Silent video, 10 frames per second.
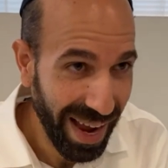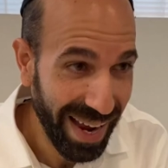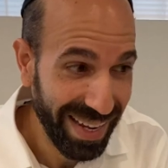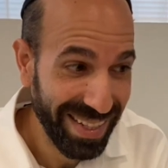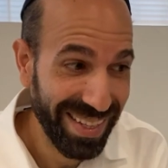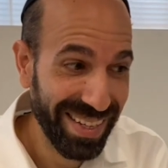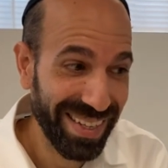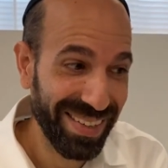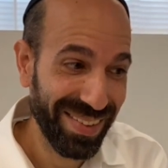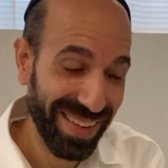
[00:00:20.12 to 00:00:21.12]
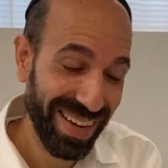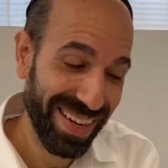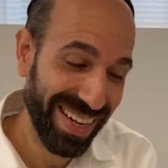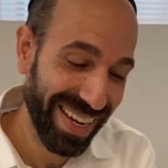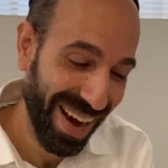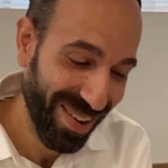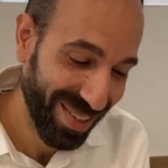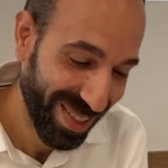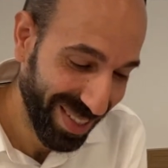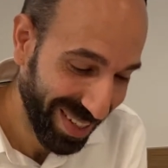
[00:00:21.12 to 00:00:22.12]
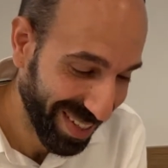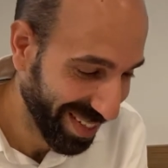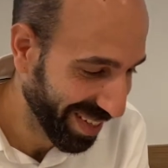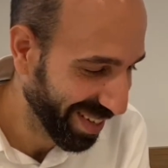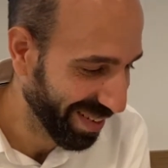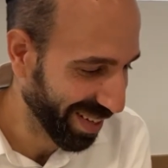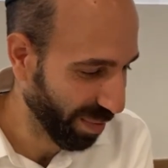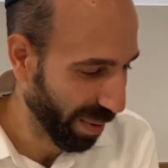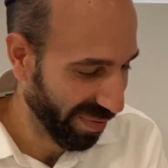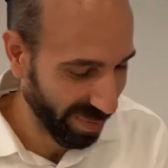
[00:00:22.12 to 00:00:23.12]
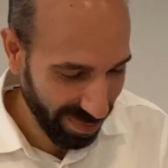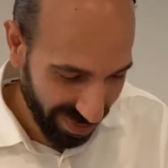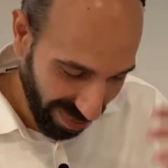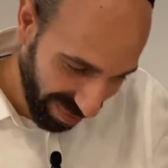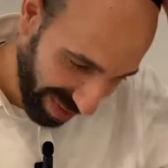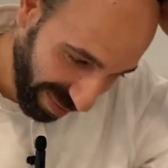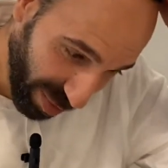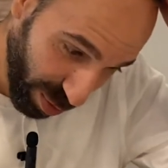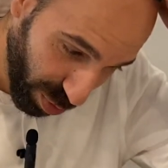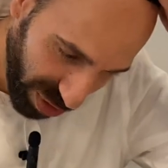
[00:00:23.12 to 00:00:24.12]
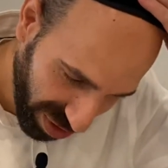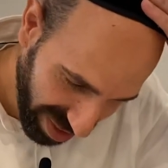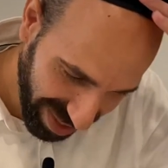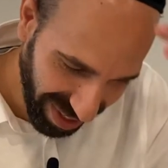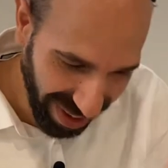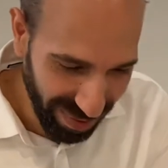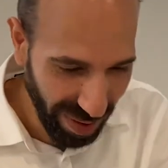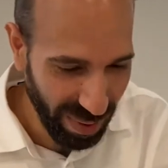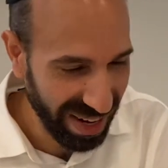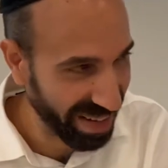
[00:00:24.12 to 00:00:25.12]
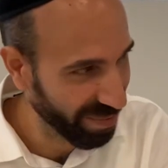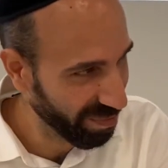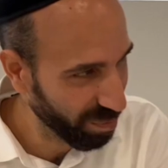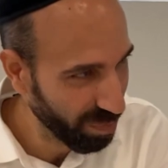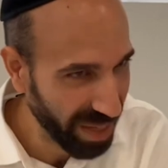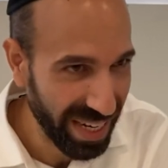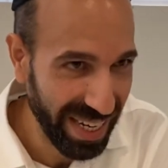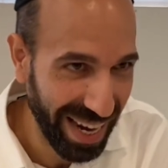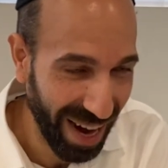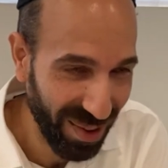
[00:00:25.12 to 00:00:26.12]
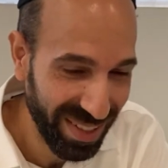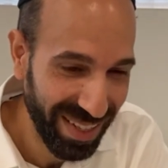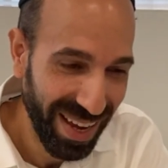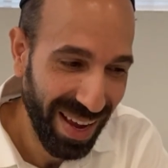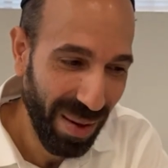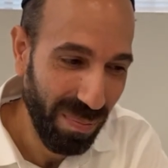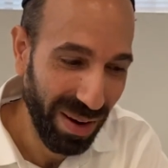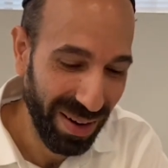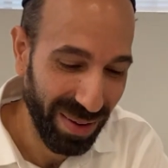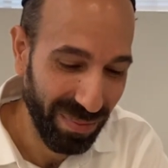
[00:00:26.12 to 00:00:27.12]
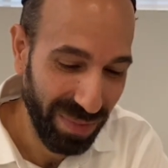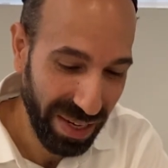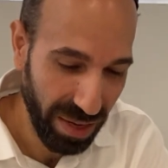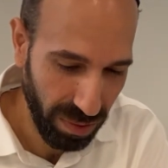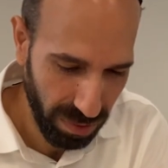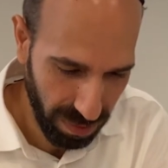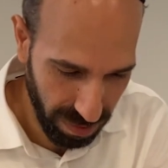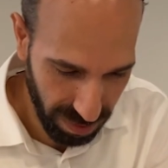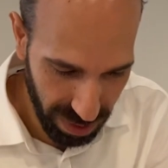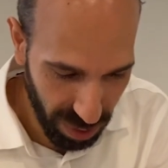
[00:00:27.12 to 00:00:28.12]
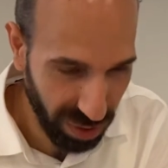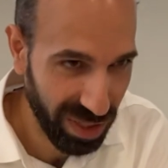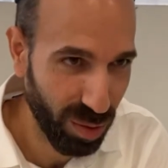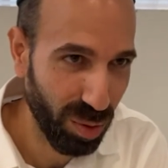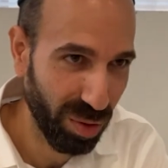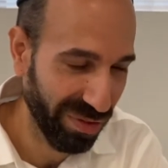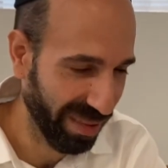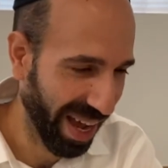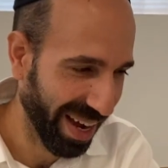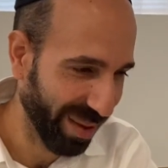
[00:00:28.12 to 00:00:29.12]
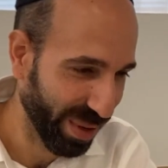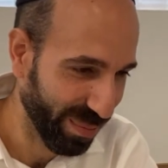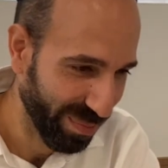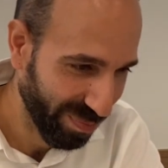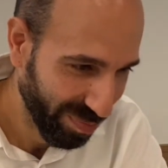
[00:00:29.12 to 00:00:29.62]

Eating carrots is that's maybe from the nutrition side, maybe eating carrots. But here we talk segulot from the Hachamim.